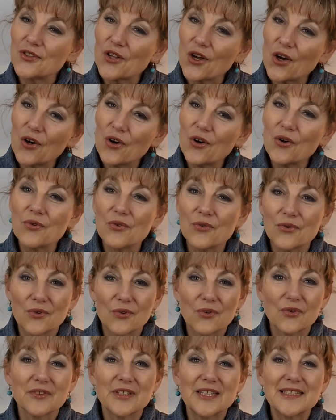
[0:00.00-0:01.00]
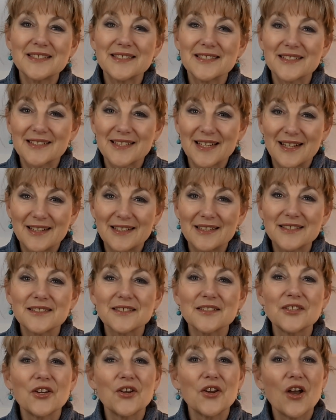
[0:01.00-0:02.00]
no rule that
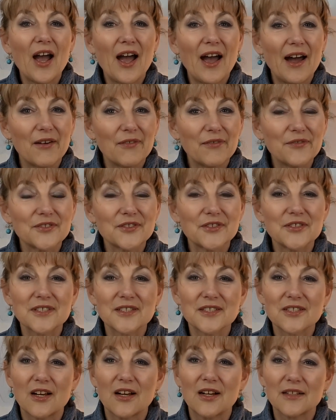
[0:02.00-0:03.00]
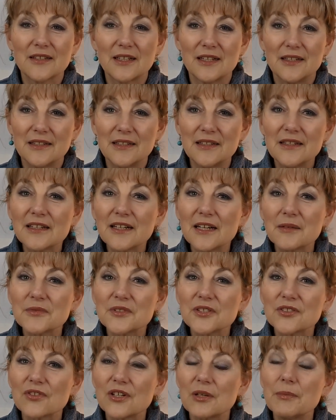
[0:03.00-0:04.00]
says you have to start an income
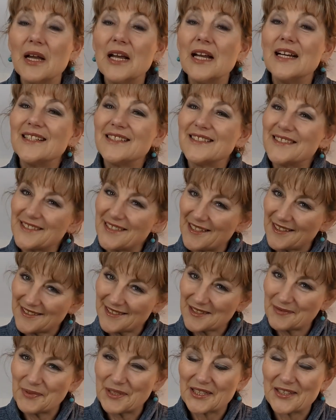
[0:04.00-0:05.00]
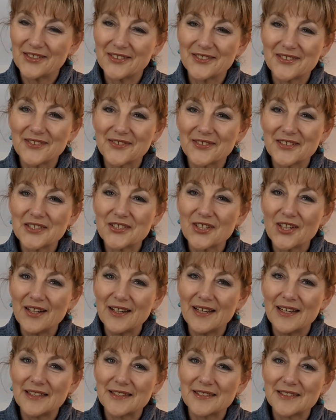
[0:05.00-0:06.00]
stream just because you
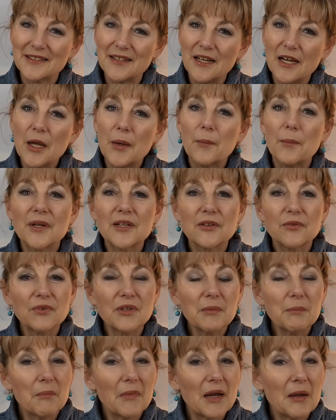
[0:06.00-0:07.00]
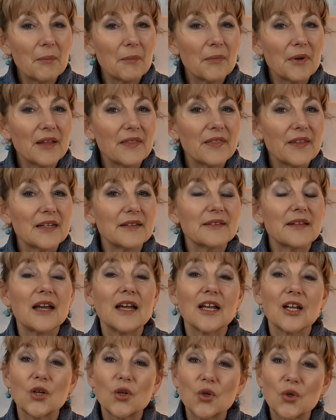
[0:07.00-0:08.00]
retired. But remember that
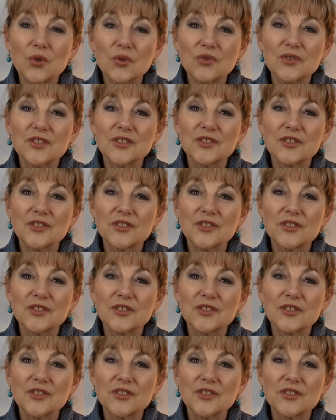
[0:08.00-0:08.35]
a good,